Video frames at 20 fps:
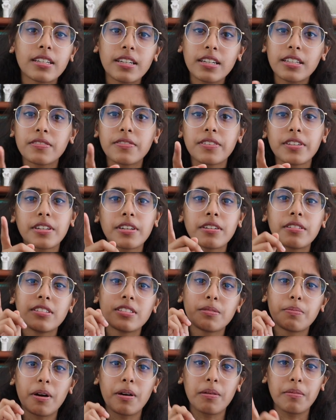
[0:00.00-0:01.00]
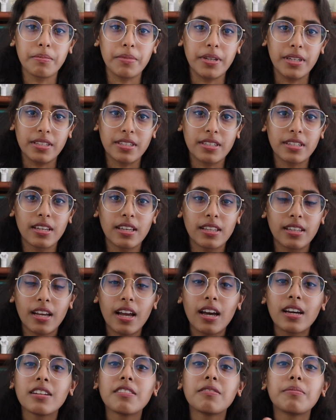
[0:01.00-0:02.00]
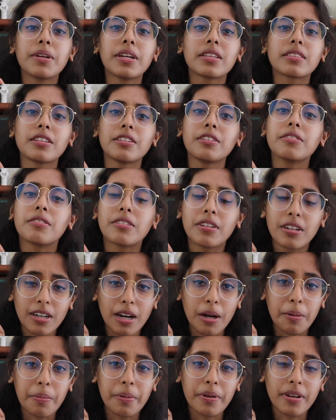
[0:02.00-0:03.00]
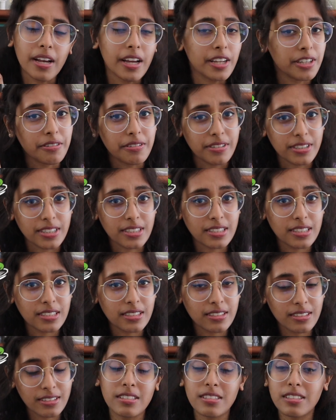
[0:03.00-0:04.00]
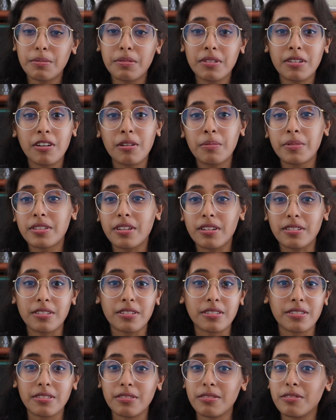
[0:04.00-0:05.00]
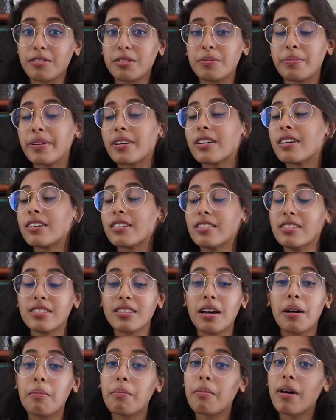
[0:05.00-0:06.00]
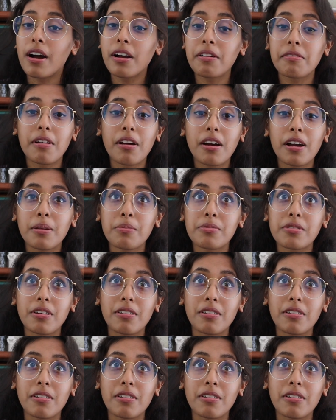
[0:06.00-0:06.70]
Today's video is about meat, the kind of meat that you cook up and you eat. Someone call me Dr. Seuss because my rhymes